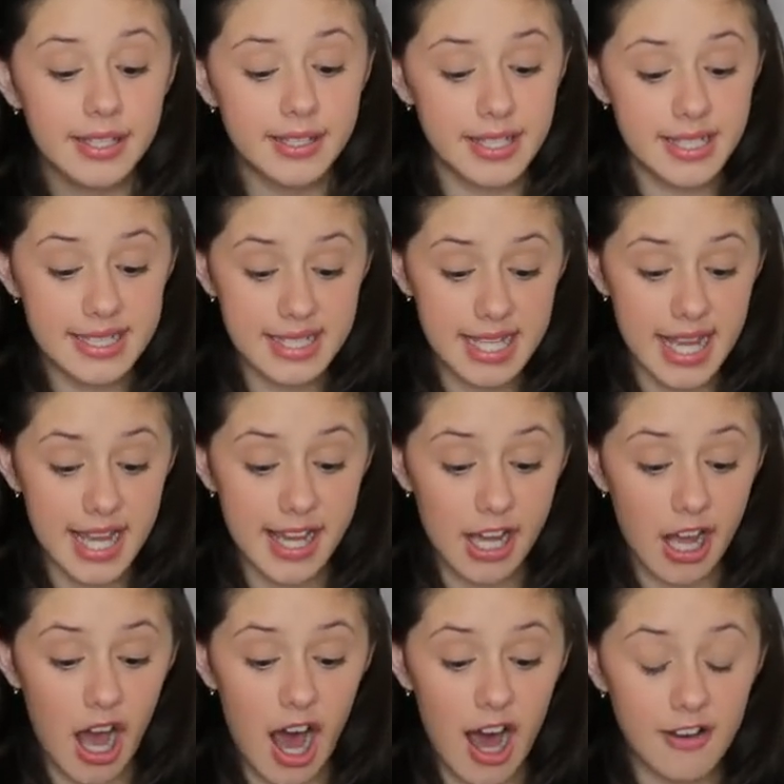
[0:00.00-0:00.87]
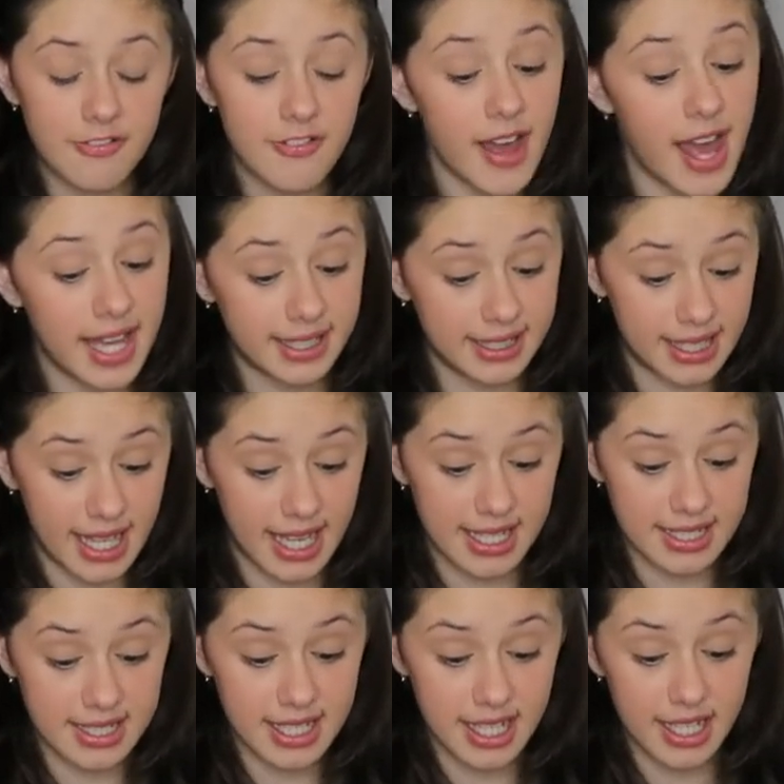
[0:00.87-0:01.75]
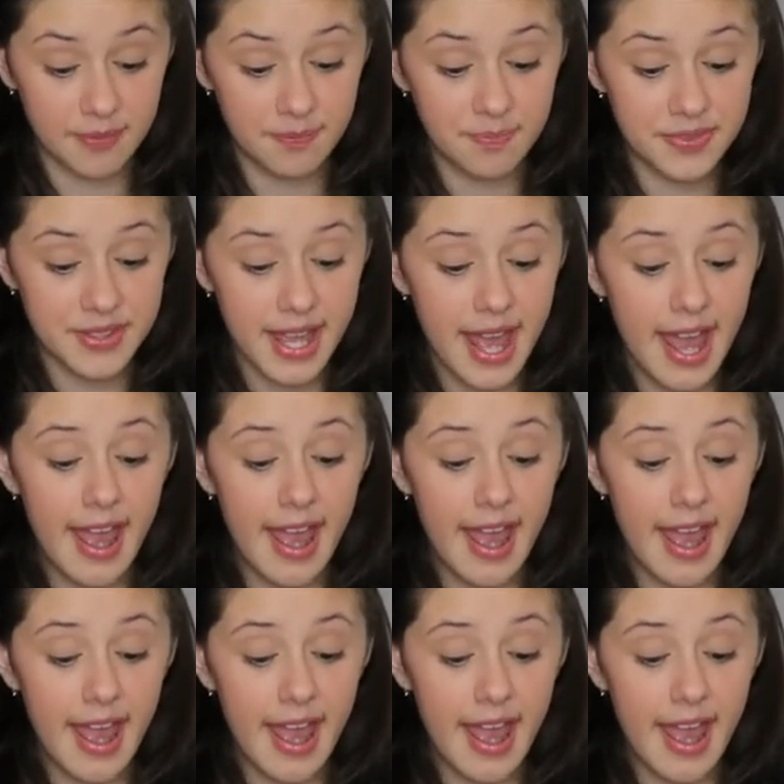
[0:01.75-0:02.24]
Good takeoff and landing.